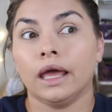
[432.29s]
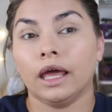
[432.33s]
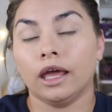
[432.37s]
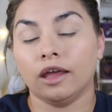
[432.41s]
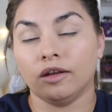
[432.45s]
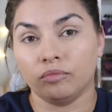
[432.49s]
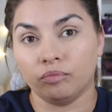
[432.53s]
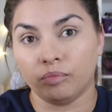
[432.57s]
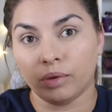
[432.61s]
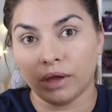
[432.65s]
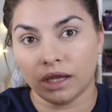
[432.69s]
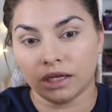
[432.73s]

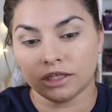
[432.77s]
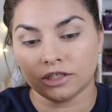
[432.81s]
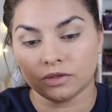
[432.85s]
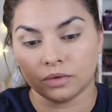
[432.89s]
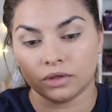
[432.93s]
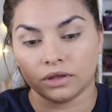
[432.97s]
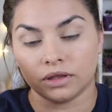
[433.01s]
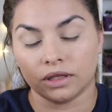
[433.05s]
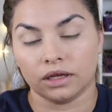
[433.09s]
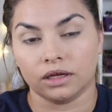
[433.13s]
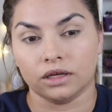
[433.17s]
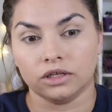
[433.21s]
and baked
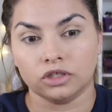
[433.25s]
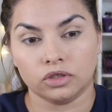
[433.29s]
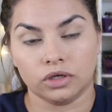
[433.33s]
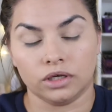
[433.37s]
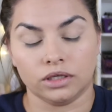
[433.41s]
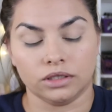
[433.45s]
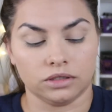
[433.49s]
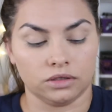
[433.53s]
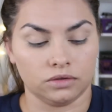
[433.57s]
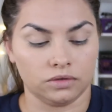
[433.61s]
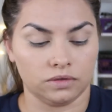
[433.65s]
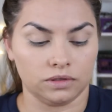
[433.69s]
with like a
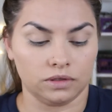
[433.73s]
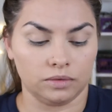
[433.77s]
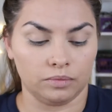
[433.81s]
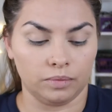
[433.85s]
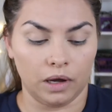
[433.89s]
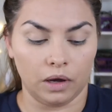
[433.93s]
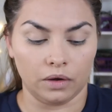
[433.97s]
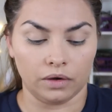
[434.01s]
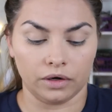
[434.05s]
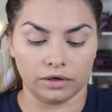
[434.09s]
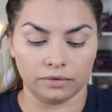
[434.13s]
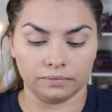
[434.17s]

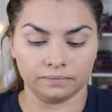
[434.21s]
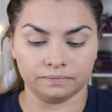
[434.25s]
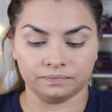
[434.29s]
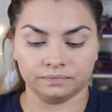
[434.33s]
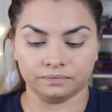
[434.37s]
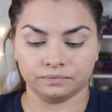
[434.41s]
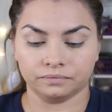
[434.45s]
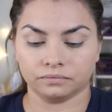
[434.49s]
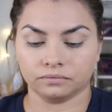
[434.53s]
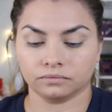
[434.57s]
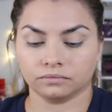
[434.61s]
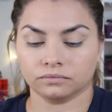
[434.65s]
translucent powder
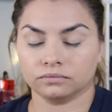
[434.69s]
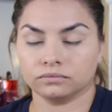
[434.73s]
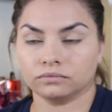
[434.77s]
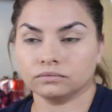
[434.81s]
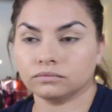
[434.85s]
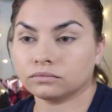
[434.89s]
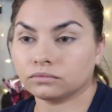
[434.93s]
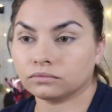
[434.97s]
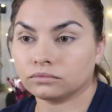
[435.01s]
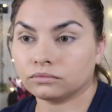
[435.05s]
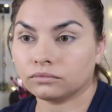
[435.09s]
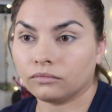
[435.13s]

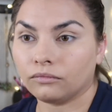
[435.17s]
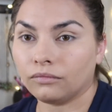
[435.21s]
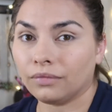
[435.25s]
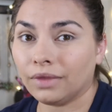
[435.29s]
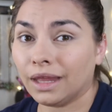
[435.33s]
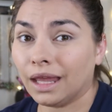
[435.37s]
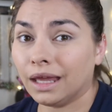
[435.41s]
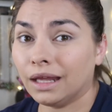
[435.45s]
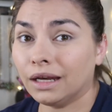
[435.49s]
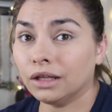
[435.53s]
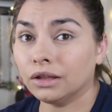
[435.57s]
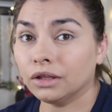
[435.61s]

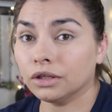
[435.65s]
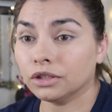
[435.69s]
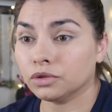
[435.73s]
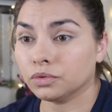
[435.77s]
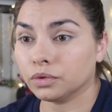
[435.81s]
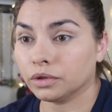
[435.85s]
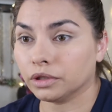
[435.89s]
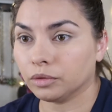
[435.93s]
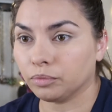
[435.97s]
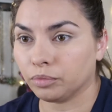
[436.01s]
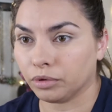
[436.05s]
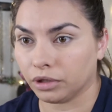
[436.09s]
and it looks
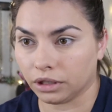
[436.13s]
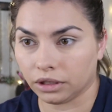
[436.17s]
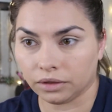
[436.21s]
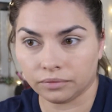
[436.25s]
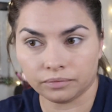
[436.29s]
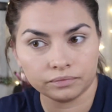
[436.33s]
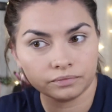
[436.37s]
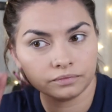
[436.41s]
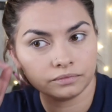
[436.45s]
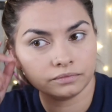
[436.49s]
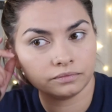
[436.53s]
really pretty